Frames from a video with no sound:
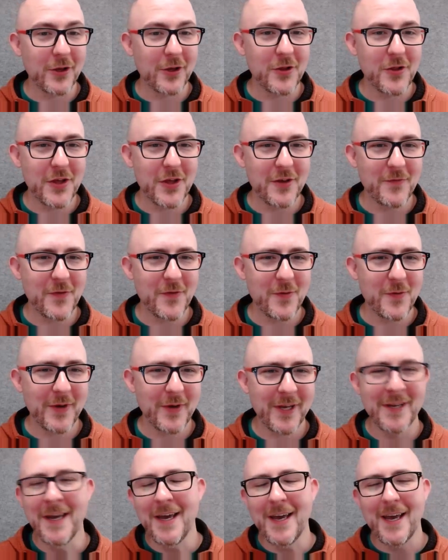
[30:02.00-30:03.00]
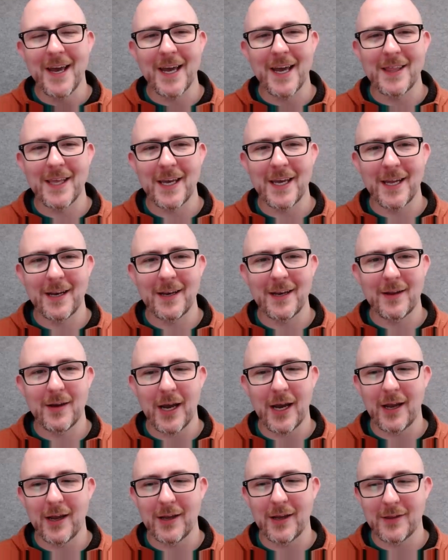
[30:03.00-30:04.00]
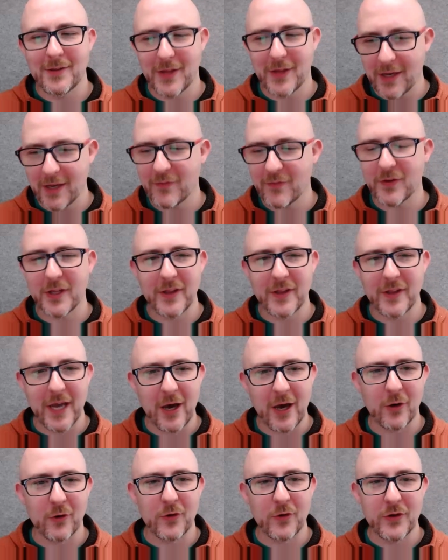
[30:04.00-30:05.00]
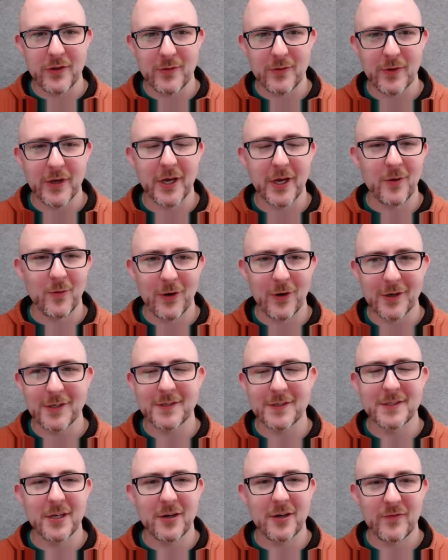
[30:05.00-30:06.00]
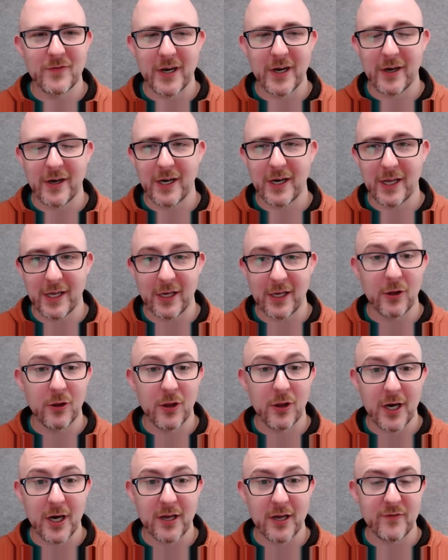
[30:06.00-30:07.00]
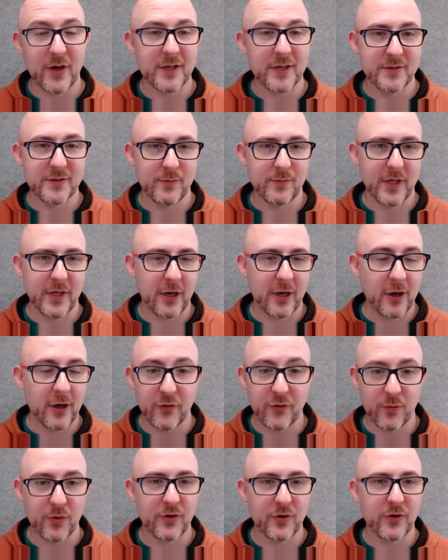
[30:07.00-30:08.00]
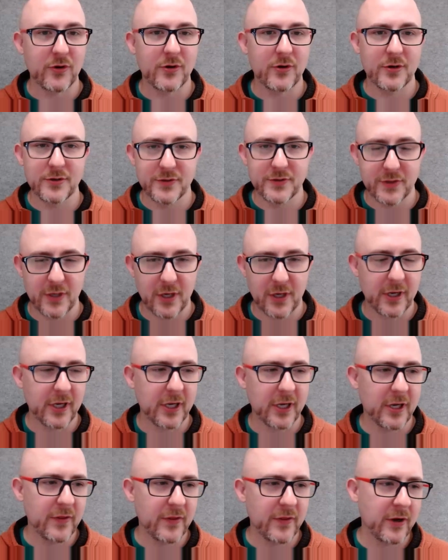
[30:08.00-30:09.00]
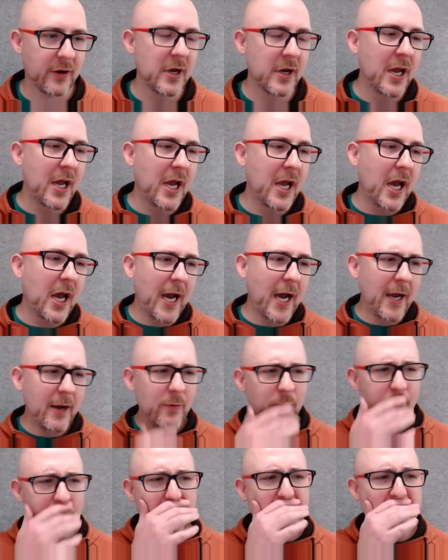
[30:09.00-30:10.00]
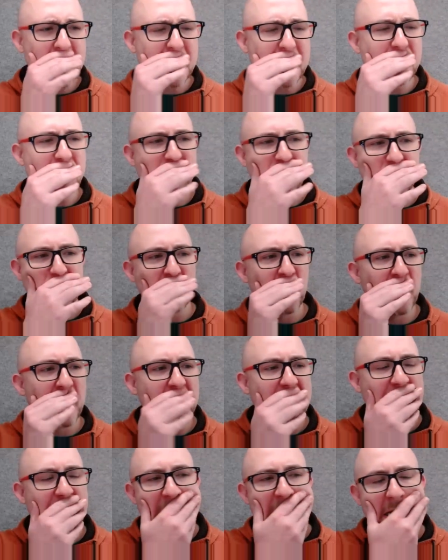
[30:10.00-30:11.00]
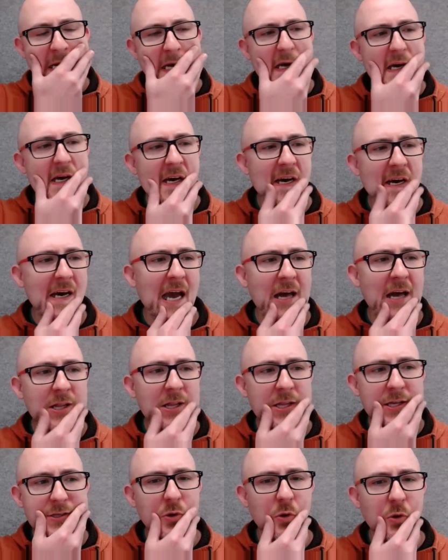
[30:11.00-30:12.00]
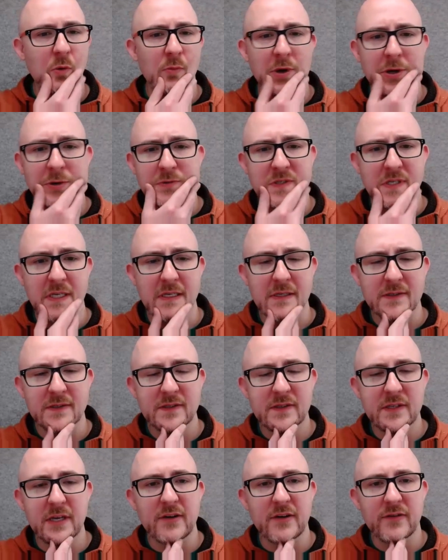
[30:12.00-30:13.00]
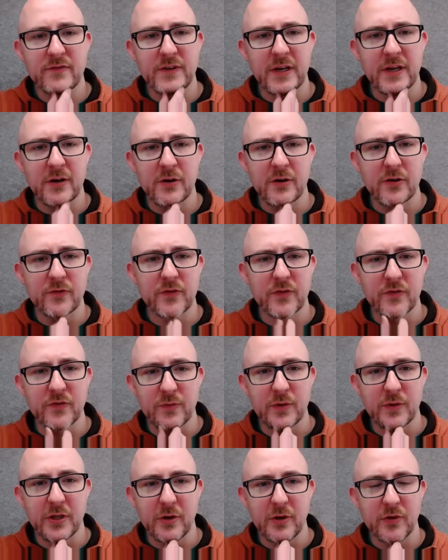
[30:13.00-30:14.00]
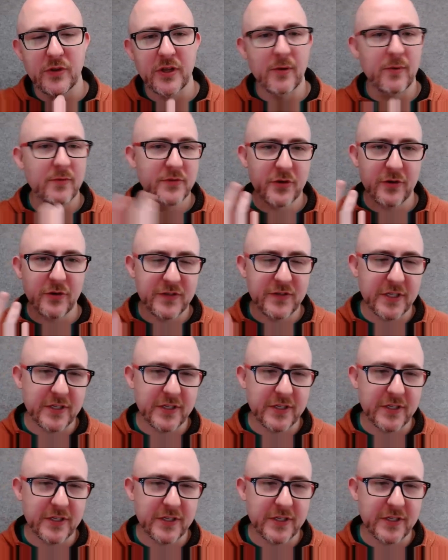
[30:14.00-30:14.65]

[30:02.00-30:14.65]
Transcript: a good thing for me. And then thankfully, the algorithm kind of worked itself out, and I get a lot of awesome like entrepreneurs talking on there. I really enjoy Alex Hormozy's stuff. I don't know if you're familiar with him. I'm sure you've